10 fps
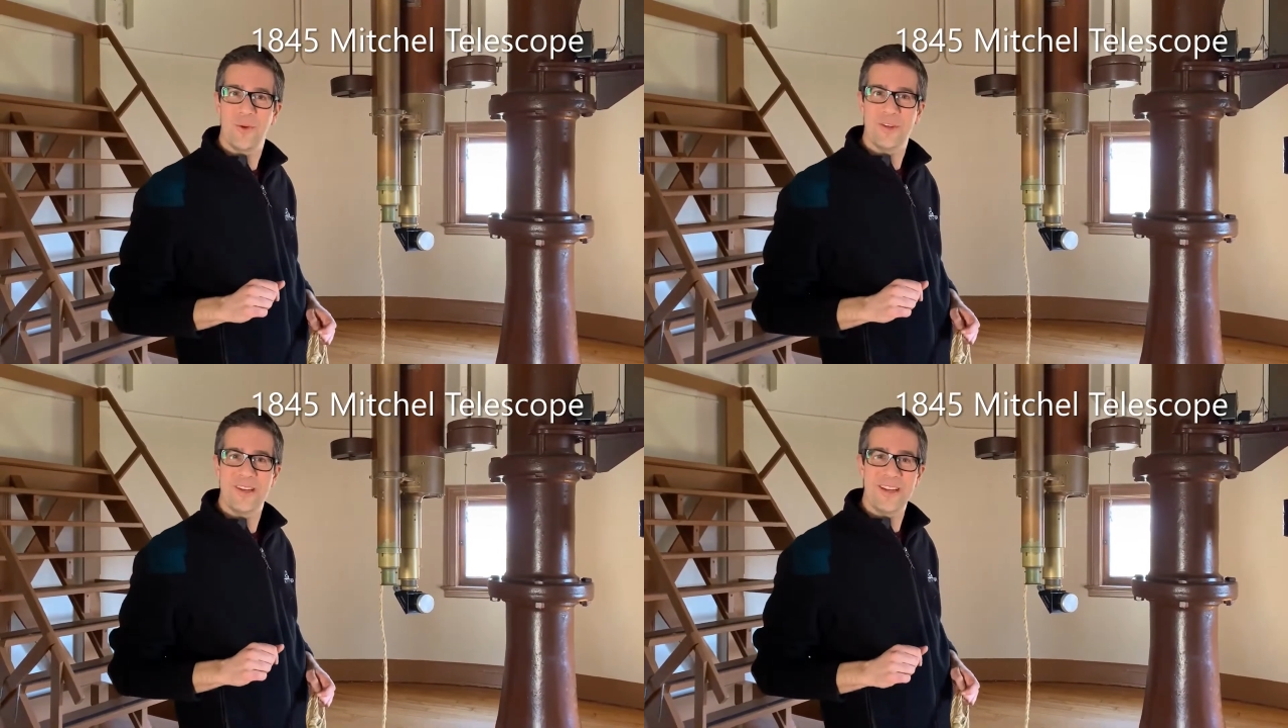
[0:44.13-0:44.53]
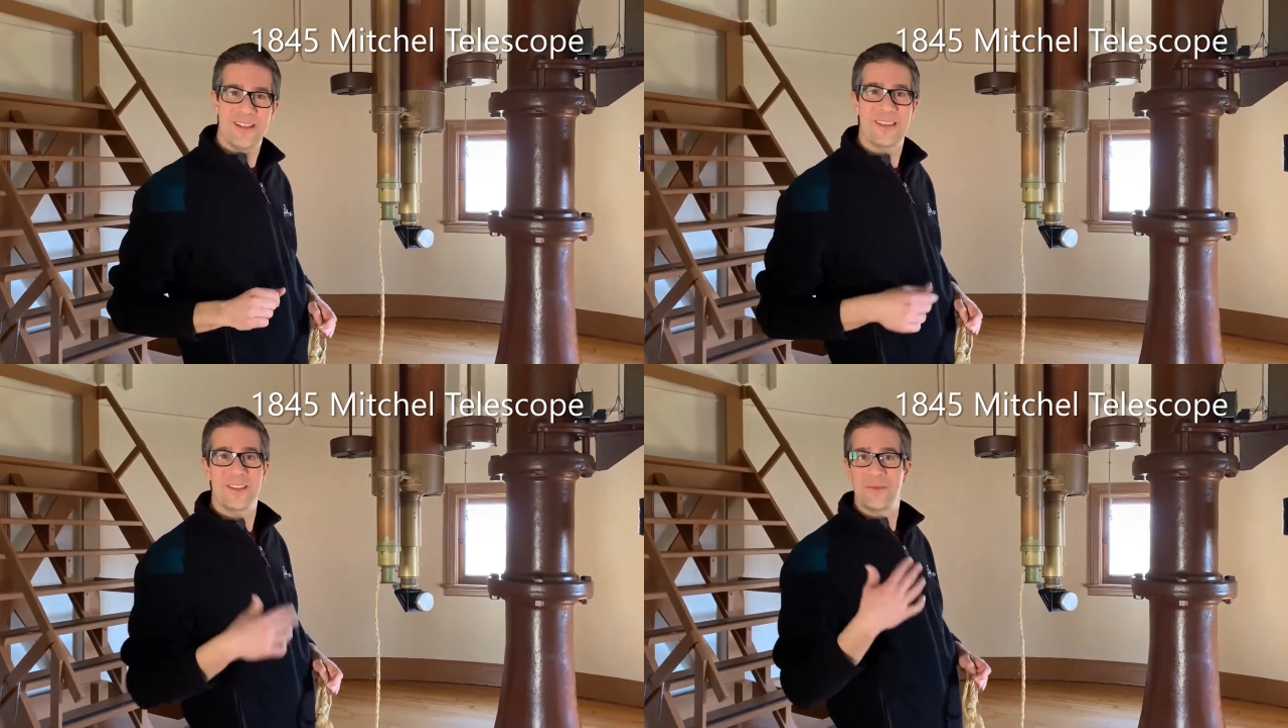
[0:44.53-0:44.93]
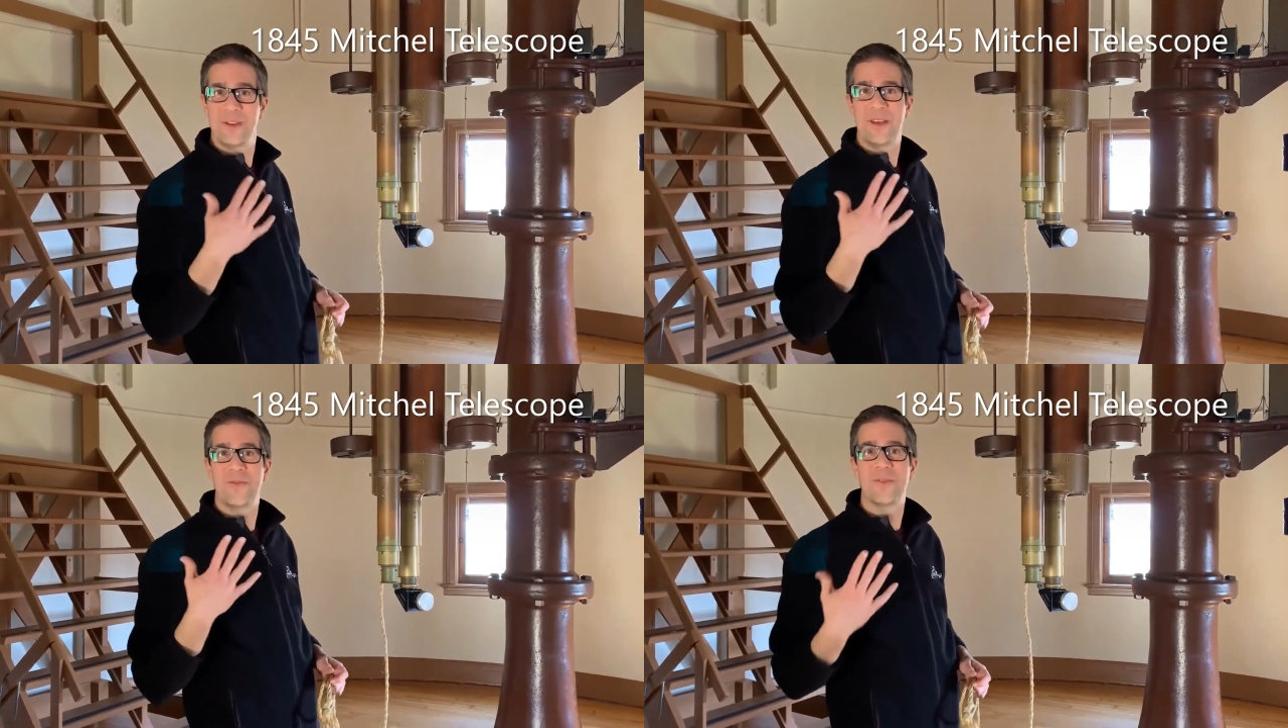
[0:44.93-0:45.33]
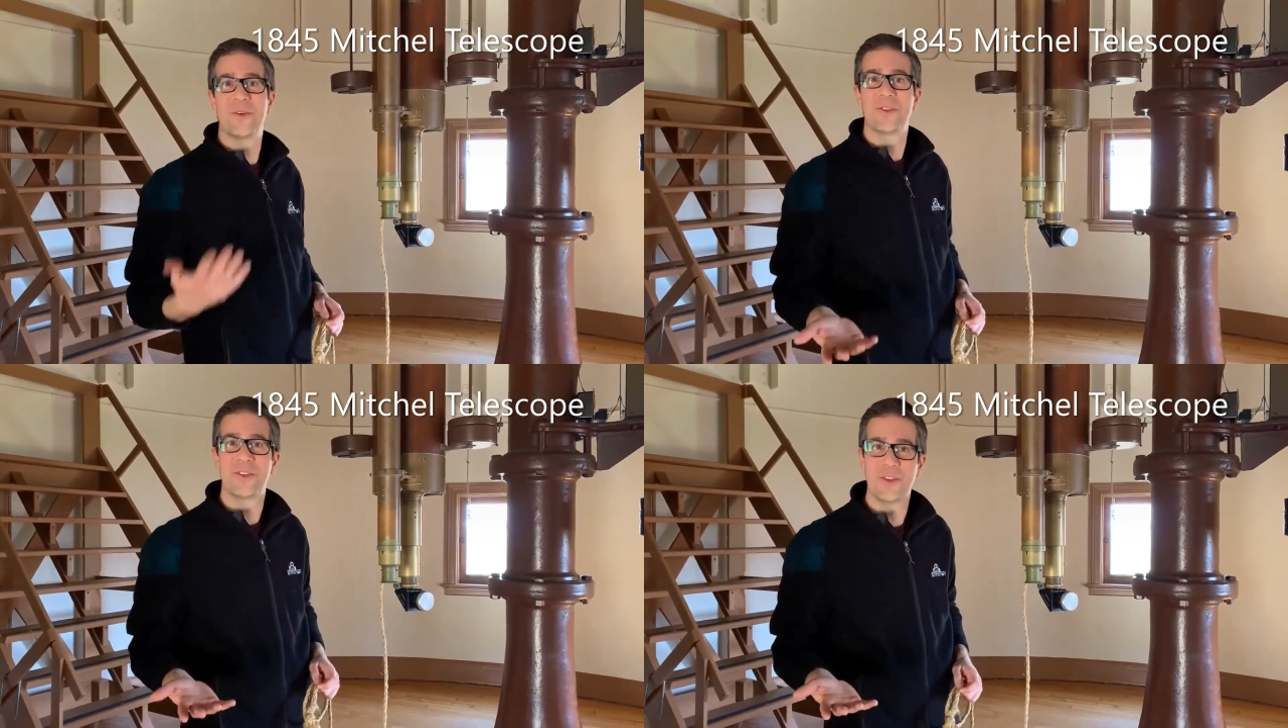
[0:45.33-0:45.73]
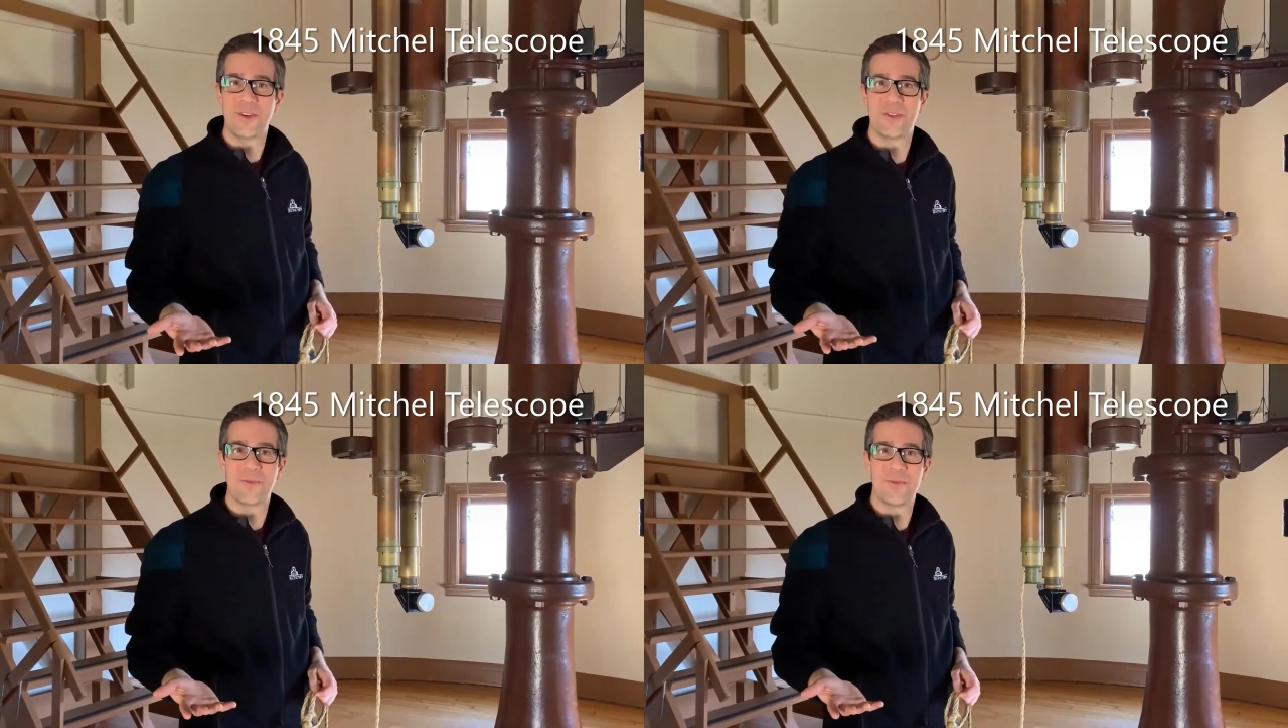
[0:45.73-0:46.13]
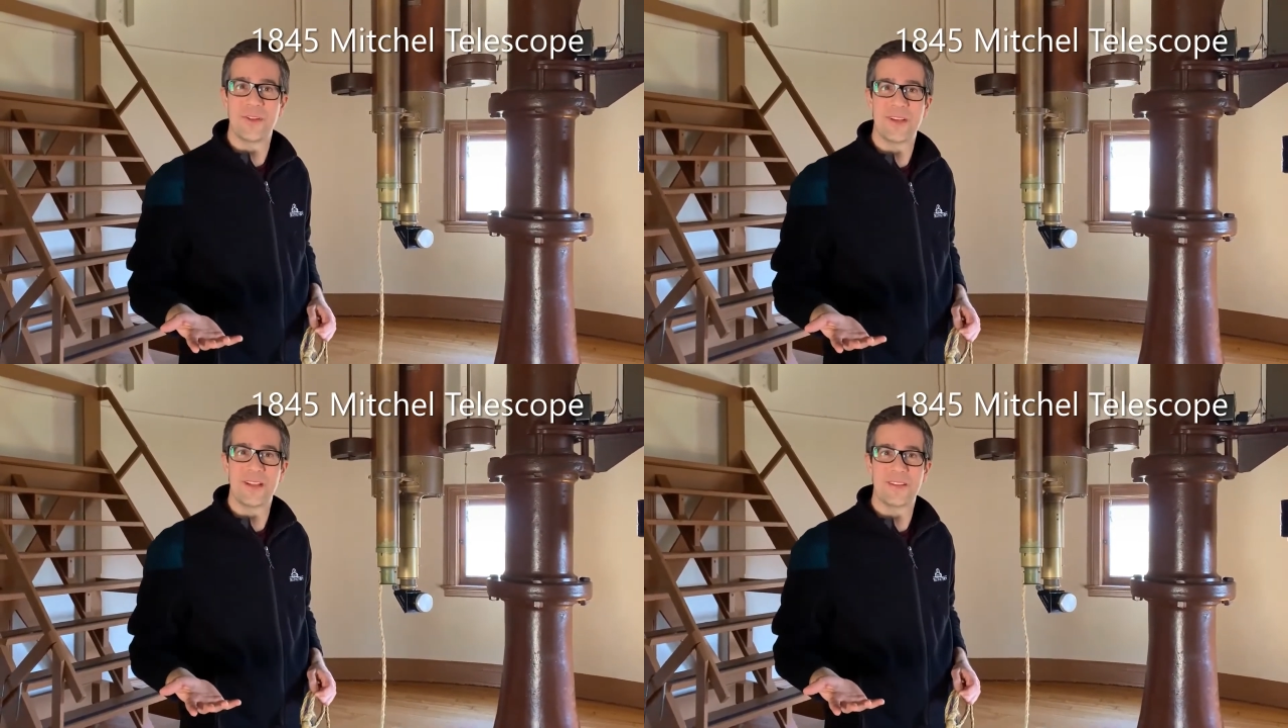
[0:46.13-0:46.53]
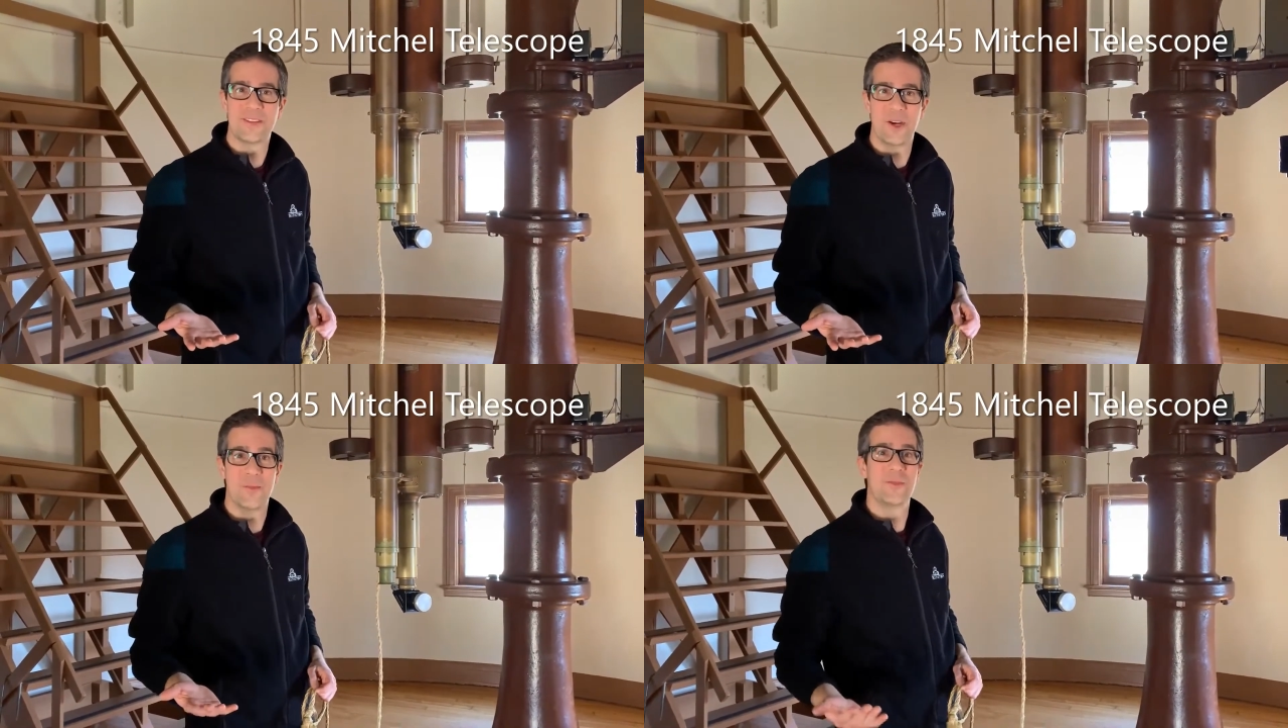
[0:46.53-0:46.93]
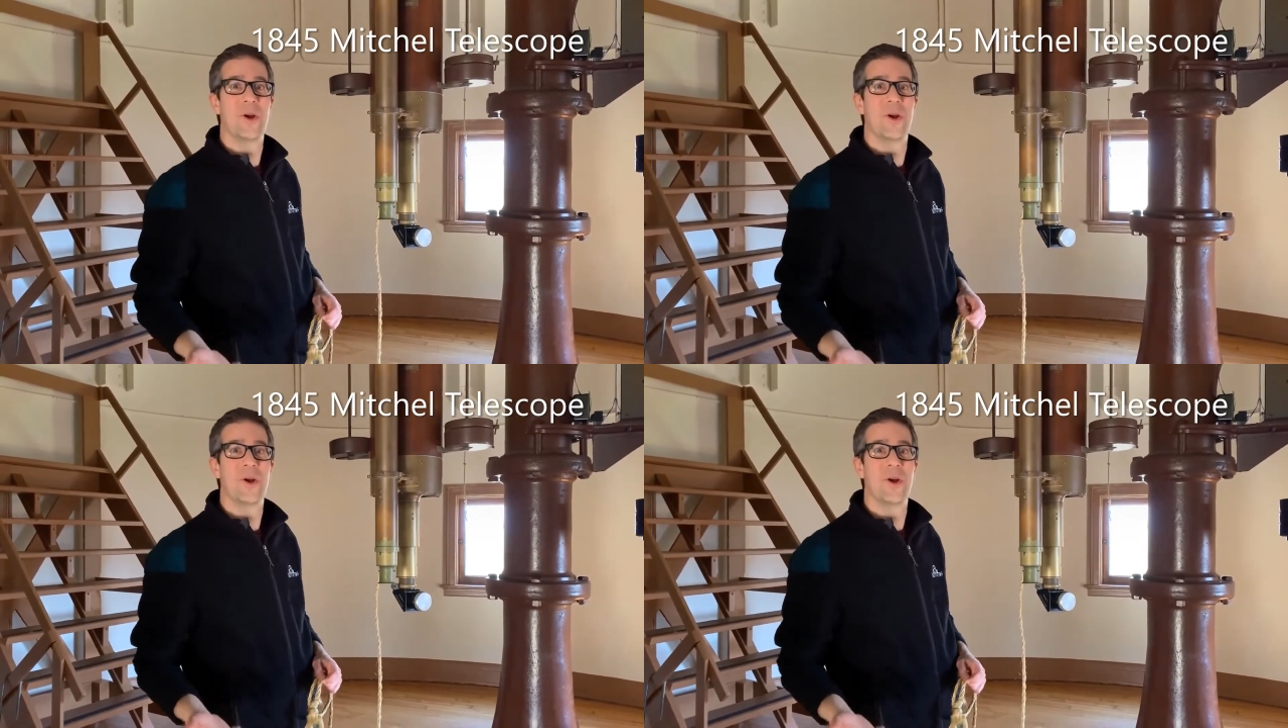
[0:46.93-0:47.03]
14th. That's when they first looked through the telescope.